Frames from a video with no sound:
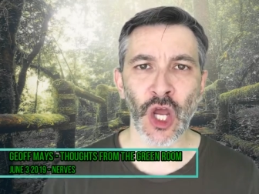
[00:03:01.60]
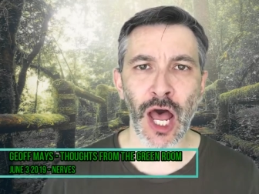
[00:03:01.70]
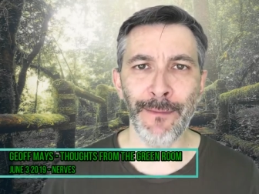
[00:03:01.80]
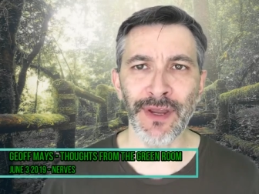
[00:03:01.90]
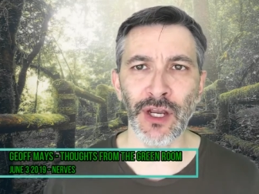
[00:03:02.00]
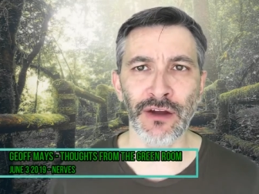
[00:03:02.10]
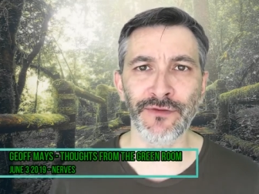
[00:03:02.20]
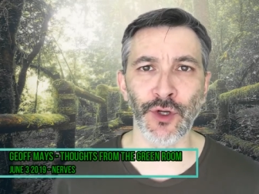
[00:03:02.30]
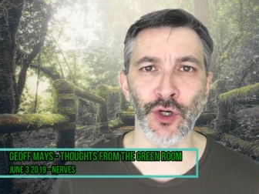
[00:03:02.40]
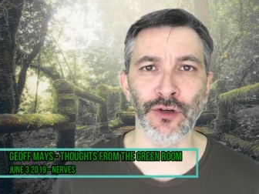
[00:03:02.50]
topic
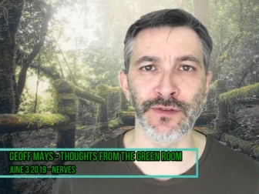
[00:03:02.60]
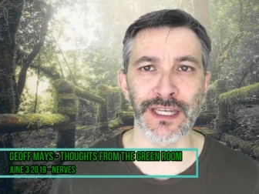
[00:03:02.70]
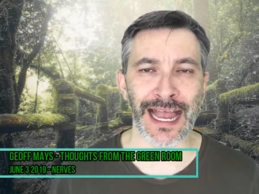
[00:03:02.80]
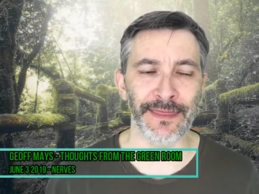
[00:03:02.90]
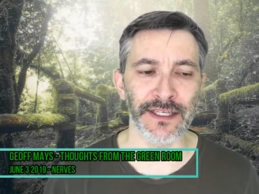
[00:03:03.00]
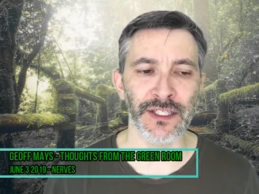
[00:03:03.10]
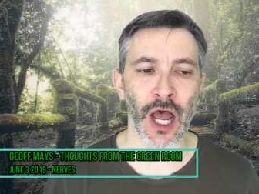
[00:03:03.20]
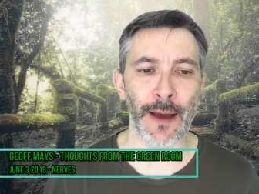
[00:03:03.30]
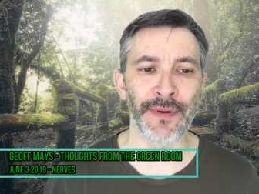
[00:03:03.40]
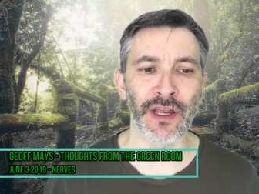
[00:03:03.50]
of nerves and this
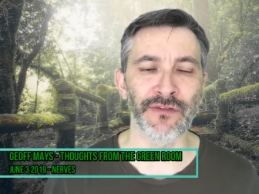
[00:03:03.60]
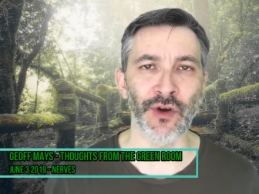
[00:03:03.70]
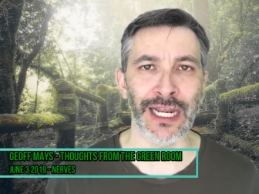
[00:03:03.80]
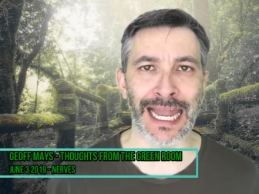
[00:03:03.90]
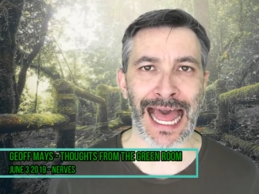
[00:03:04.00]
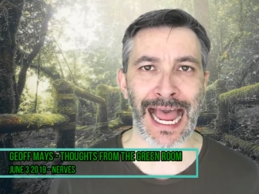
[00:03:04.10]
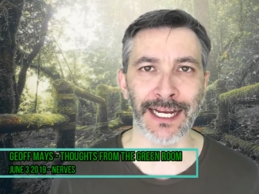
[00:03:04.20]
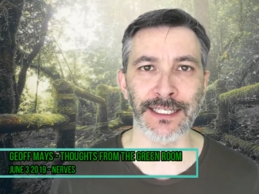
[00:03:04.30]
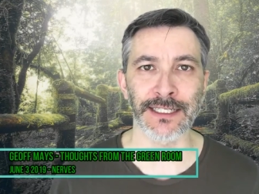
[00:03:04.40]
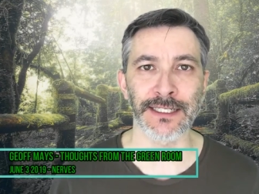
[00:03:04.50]
topic of
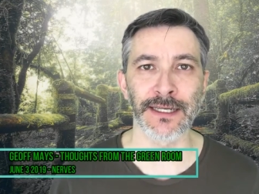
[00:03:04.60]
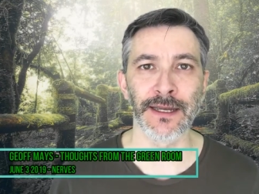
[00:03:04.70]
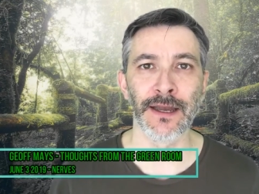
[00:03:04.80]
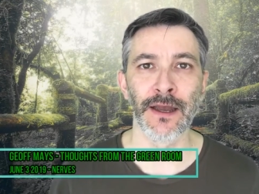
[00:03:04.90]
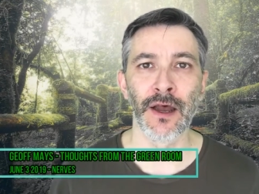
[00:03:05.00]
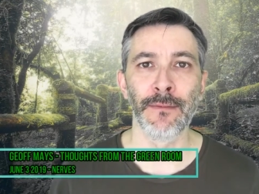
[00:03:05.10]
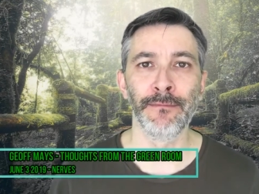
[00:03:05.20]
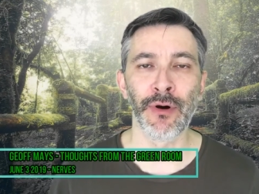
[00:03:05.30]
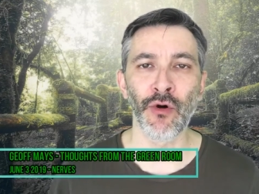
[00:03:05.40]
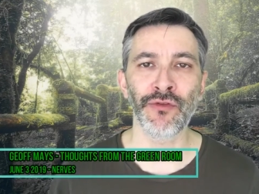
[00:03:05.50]
relax
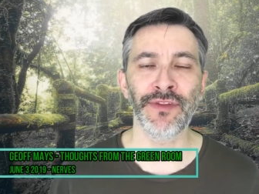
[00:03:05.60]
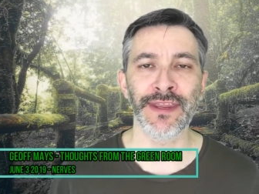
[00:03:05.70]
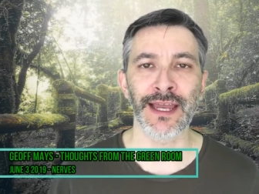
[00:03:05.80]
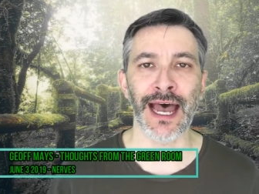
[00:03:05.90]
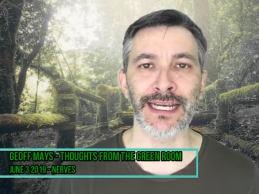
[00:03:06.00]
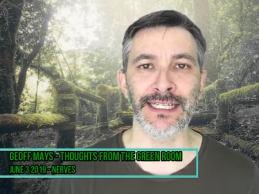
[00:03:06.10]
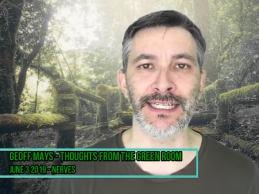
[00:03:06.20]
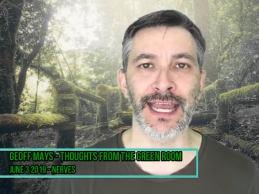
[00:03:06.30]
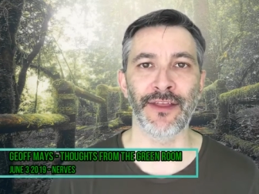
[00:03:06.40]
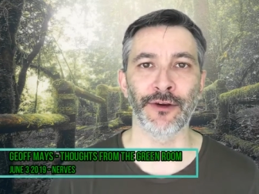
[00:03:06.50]
both tie
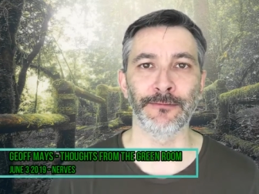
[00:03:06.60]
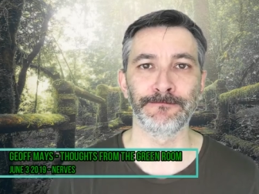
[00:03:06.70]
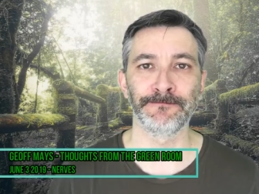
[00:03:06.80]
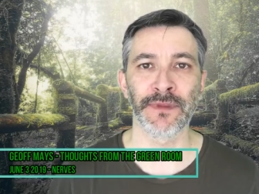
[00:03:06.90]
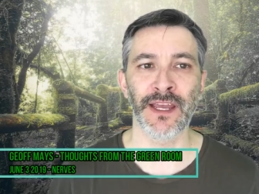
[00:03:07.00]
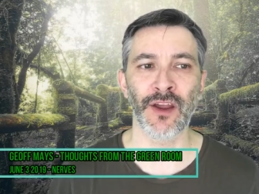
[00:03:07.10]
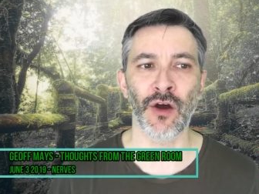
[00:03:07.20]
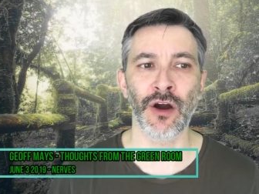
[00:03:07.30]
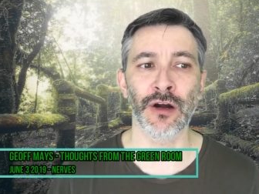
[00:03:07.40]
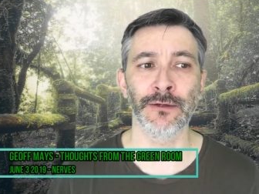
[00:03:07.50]
together. They
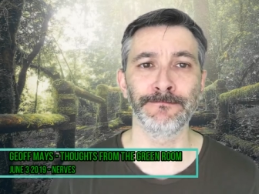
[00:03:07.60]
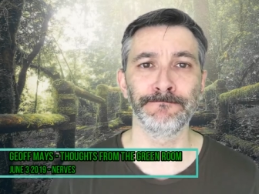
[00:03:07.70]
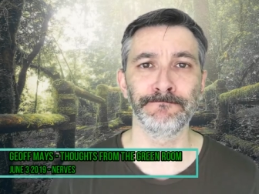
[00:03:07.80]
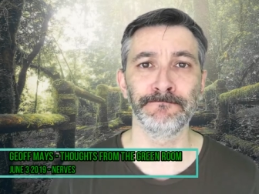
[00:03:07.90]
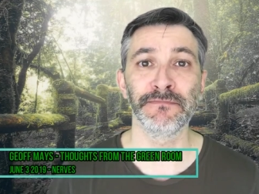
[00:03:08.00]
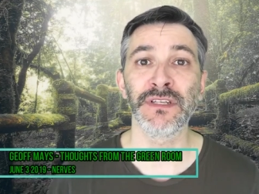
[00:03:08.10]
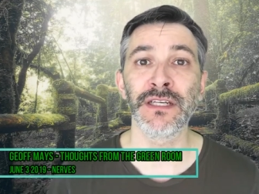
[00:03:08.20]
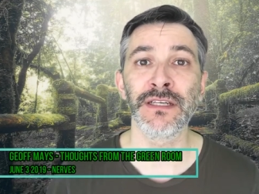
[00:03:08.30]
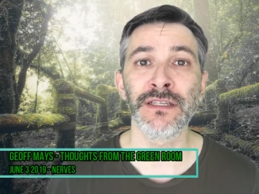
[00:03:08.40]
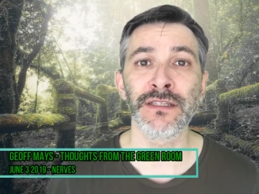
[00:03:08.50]
are
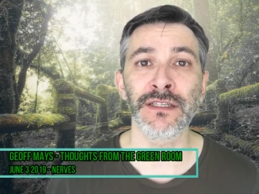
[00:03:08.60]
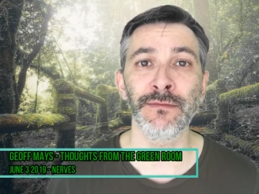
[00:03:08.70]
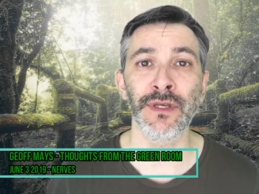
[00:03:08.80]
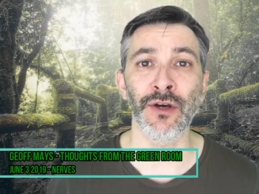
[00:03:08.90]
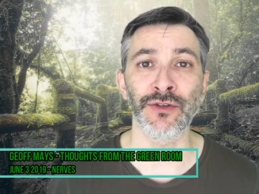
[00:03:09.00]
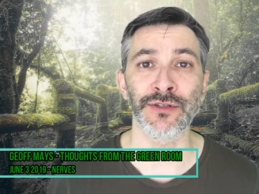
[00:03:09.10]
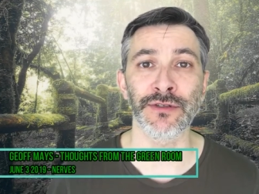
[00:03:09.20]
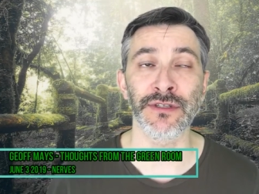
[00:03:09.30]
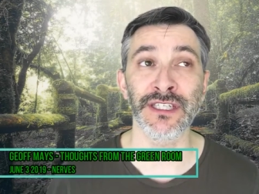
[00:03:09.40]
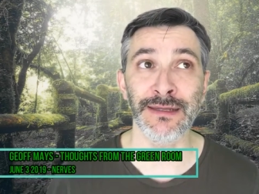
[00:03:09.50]

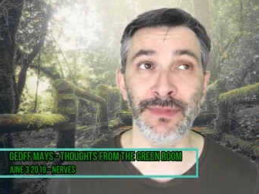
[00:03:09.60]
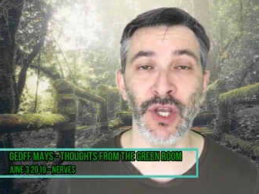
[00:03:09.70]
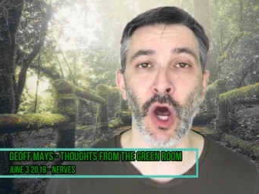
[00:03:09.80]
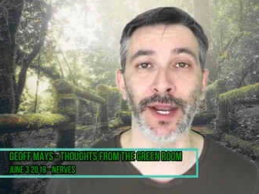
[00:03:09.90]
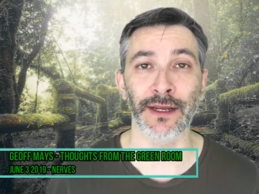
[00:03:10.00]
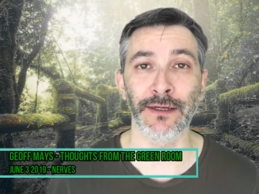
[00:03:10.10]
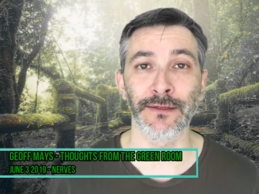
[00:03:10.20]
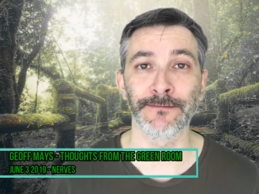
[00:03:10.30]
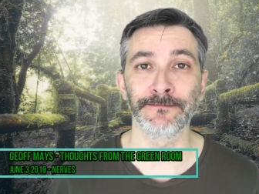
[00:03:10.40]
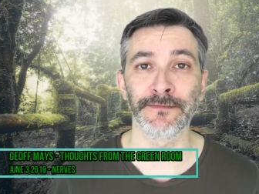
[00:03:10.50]
symbiotic.
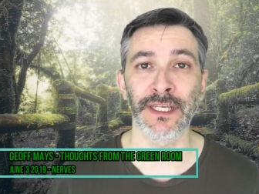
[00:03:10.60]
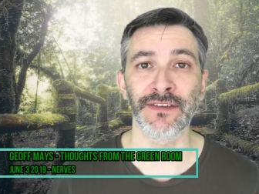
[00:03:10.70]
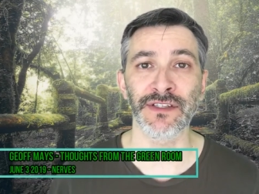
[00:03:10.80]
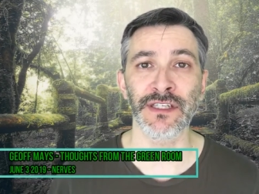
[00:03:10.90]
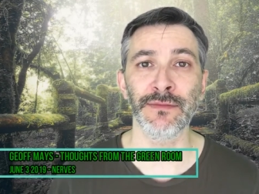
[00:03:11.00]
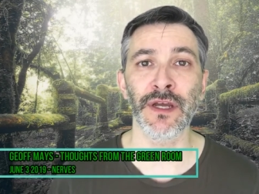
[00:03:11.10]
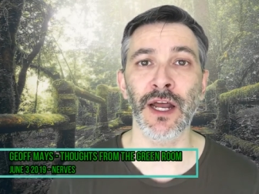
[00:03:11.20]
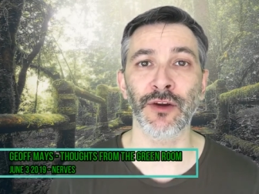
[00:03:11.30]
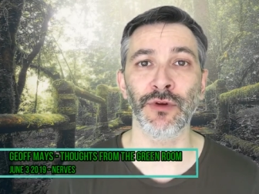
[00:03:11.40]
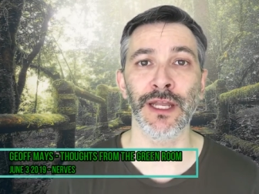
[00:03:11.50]
They have a
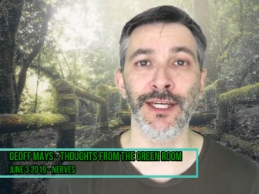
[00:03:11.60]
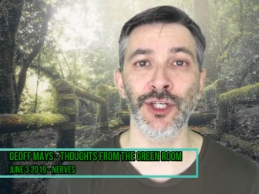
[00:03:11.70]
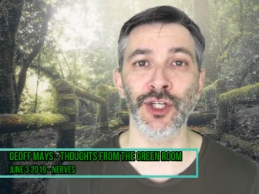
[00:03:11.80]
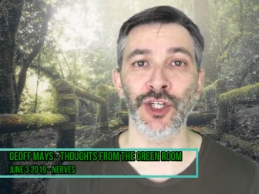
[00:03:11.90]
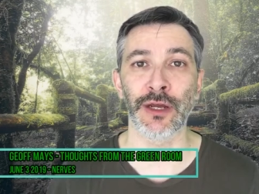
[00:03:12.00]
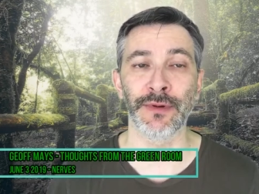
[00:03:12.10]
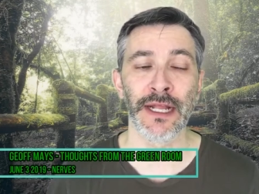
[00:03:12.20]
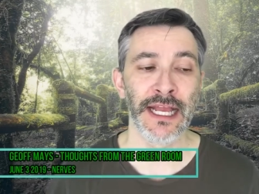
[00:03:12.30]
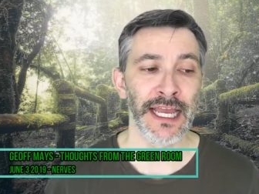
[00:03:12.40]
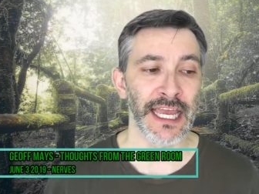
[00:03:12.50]
symbiotic relationship.
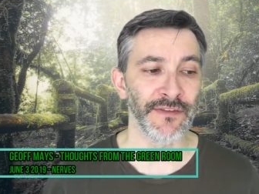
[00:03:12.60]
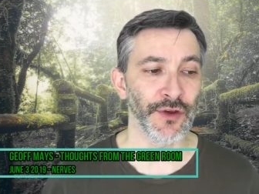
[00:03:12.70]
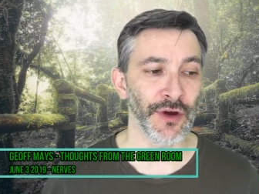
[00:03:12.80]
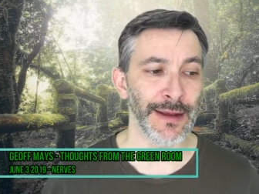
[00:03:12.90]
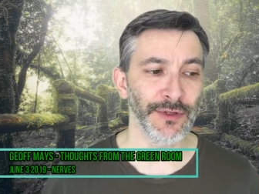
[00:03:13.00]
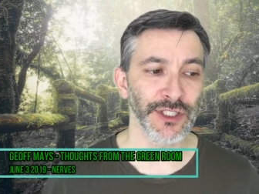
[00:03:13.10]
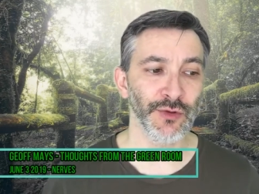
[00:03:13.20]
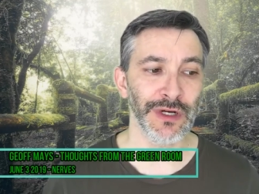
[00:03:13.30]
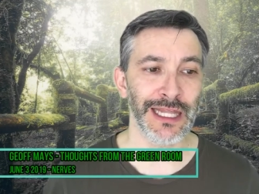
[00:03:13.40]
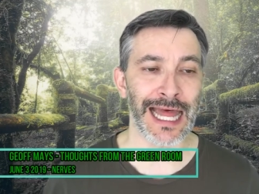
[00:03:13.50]
If you're able
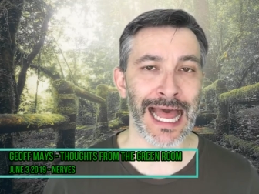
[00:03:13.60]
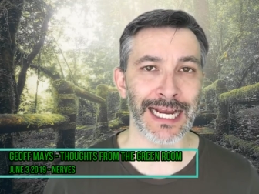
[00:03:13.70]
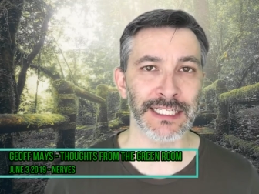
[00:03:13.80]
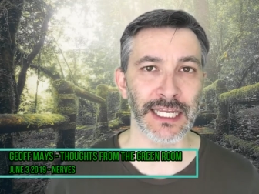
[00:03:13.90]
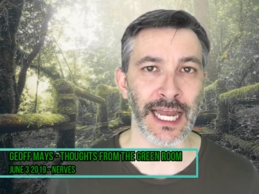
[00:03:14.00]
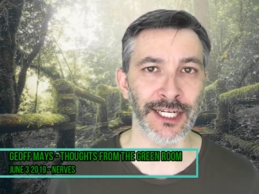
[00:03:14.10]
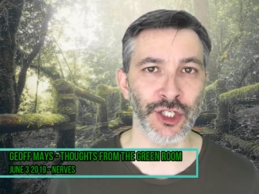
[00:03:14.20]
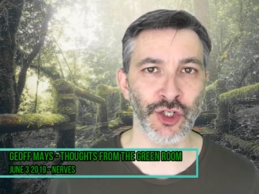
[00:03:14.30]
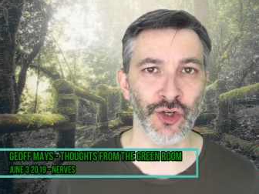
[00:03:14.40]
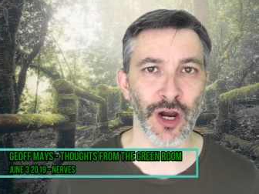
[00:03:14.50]
to relax
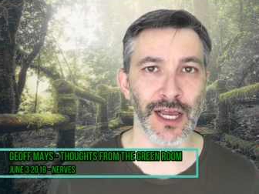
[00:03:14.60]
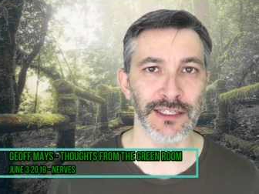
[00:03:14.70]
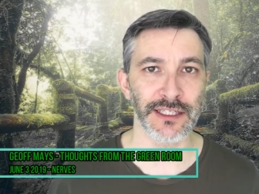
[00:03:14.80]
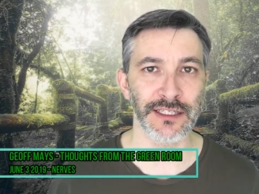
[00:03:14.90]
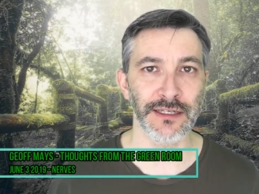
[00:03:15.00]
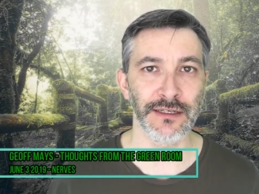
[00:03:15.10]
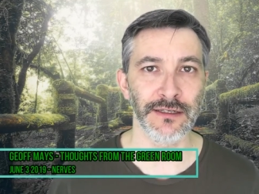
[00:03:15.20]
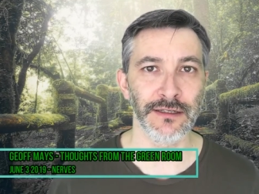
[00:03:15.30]
and trust,